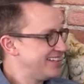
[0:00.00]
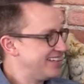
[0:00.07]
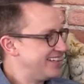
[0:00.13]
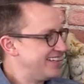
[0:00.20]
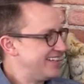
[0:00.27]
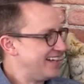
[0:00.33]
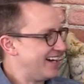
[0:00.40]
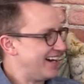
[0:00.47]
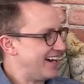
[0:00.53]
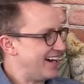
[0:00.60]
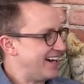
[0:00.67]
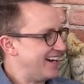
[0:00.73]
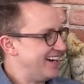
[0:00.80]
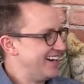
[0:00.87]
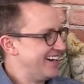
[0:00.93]

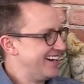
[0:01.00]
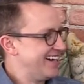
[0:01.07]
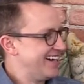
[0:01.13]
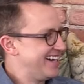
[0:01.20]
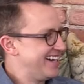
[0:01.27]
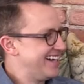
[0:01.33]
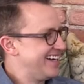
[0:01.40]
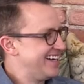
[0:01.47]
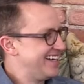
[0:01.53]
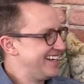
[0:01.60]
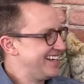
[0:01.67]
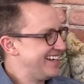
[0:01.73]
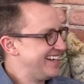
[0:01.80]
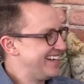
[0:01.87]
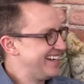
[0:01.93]

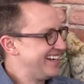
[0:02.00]
This person isn't speaking.